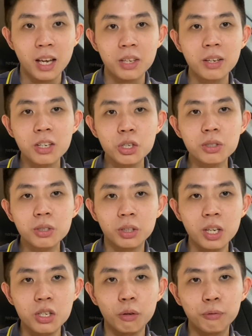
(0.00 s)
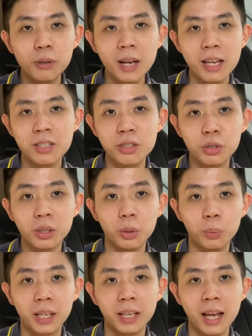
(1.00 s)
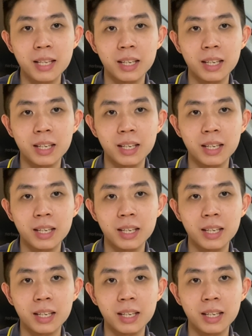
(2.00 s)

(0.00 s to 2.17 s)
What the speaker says: You can choose to teach a few lessons during the weekends